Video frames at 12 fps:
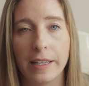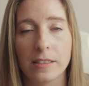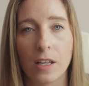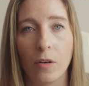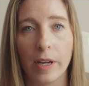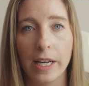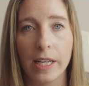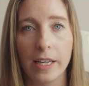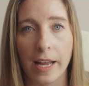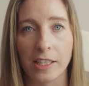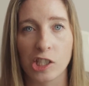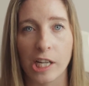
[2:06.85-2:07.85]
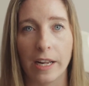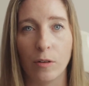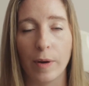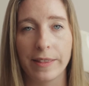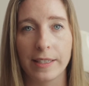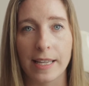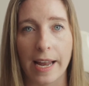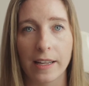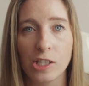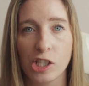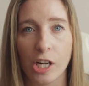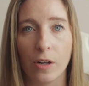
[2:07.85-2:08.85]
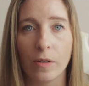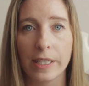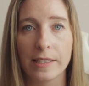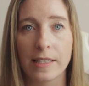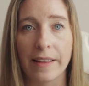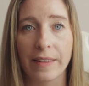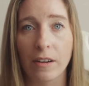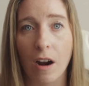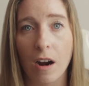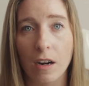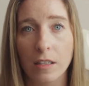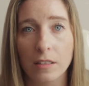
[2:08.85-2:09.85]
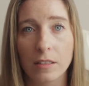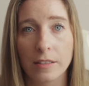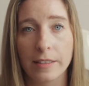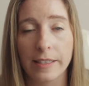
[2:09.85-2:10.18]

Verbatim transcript: And so in a nutshell, what the data showed is that there are